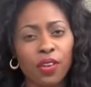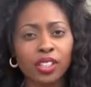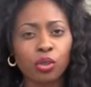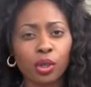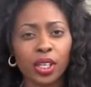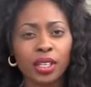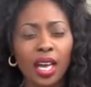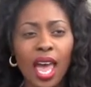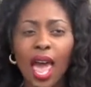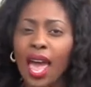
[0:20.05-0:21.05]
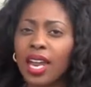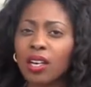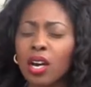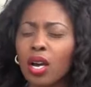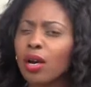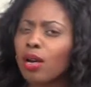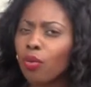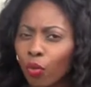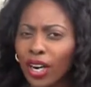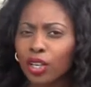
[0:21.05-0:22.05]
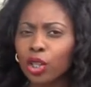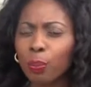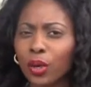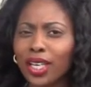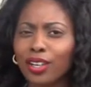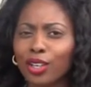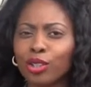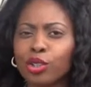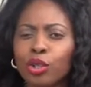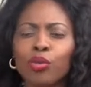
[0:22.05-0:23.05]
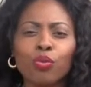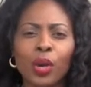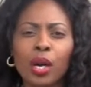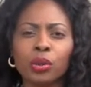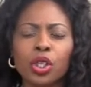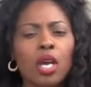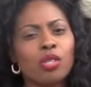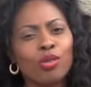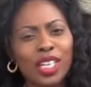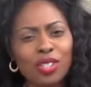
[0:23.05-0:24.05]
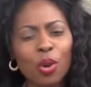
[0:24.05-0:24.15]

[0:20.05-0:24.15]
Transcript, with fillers: veteran and record breaker Tut Ruach. So let's